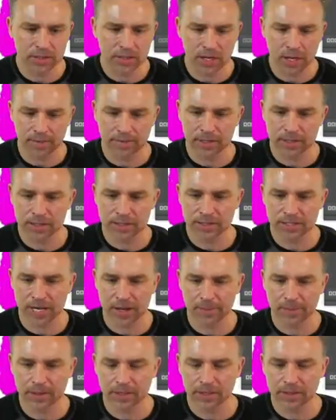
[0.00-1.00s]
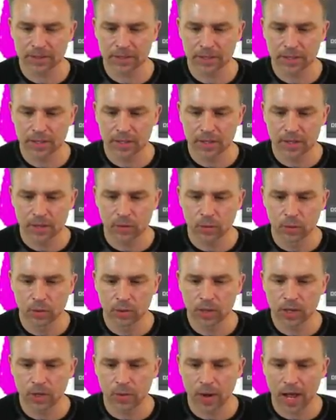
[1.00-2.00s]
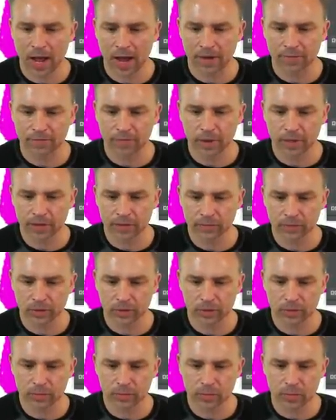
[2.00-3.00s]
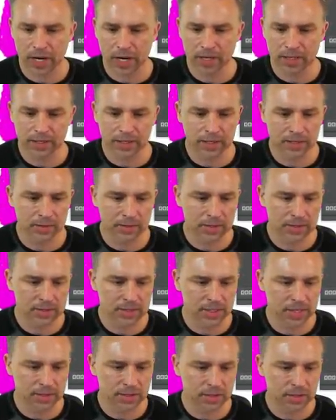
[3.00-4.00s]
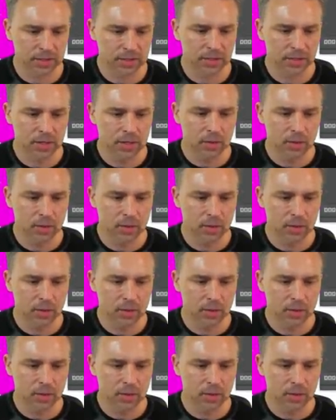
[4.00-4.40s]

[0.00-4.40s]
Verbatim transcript: Not much is happening. We'll go halfway through right in here in the center.